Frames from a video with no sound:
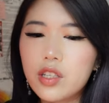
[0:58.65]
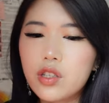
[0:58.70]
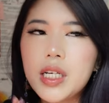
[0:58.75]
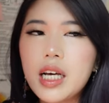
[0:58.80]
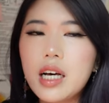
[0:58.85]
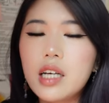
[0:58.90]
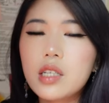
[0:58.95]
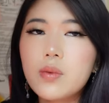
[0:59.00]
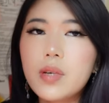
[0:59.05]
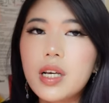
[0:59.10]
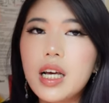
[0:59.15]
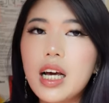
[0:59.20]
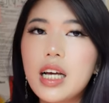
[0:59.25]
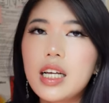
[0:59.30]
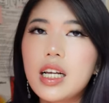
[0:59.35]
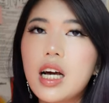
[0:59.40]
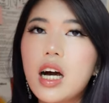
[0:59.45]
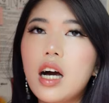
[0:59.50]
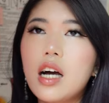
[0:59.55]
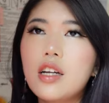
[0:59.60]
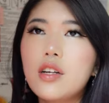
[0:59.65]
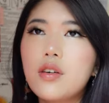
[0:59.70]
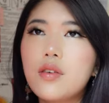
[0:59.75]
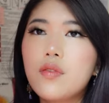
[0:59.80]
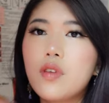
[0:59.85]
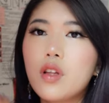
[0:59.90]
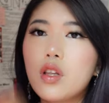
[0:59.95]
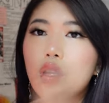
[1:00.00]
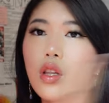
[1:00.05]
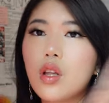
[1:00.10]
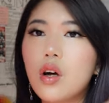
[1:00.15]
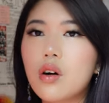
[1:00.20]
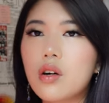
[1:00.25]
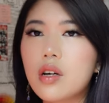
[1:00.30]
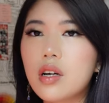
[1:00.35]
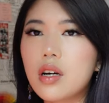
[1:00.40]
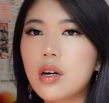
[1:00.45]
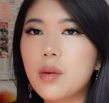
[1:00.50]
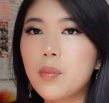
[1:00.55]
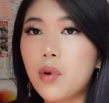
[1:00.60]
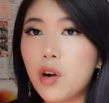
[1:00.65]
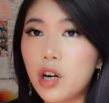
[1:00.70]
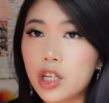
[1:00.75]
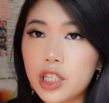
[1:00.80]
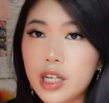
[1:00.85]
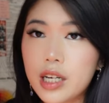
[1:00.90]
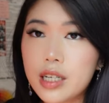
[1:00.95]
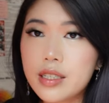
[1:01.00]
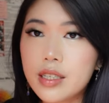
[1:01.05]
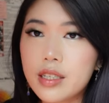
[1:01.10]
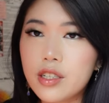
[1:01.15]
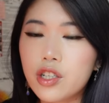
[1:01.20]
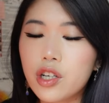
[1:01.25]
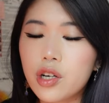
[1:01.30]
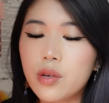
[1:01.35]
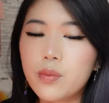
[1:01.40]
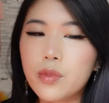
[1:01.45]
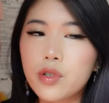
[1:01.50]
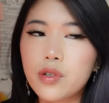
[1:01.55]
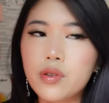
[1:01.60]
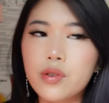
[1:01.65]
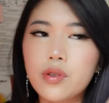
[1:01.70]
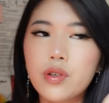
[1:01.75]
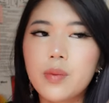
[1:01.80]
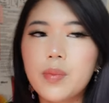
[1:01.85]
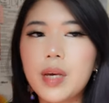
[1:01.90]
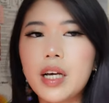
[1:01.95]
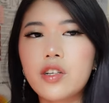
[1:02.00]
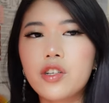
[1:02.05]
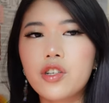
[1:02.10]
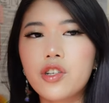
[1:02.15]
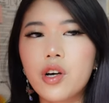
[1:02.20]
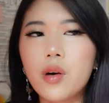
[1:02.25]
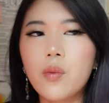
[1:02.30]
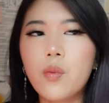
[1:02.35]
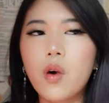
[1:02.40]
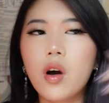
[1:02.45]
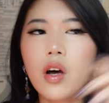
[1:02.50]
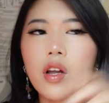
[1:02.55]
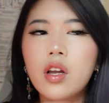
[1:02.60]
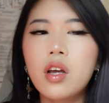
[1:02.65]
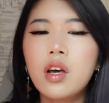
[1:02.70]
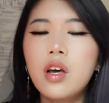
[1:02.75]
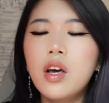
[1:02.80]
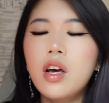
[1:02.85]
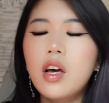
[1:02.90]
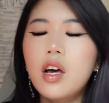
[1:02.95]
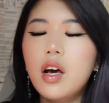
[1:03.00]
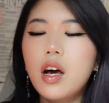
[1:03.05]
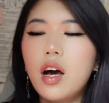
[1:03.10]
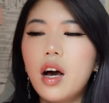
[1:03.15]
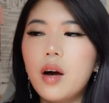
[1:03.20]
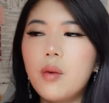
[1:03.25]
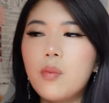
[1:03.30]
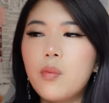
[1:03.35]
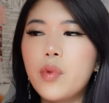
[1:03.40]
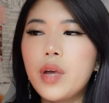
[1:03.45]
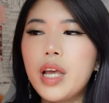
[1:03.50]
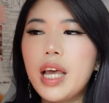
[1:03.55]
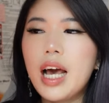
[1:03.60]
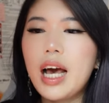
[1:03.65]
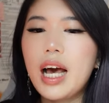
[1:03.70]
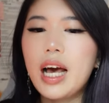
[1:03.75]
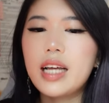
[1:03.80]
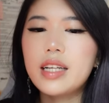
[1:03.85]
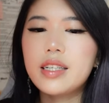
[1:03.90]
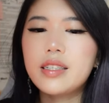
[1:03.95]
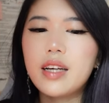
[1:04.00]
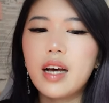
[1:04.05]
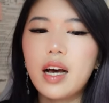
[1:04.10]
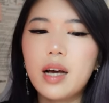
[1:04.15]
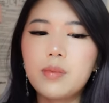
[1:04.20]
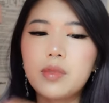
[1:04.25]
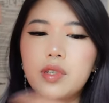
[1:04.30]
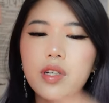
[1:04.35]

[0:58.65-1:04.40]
Because we had kind of longer projects in term two compared to term one, Um, we had time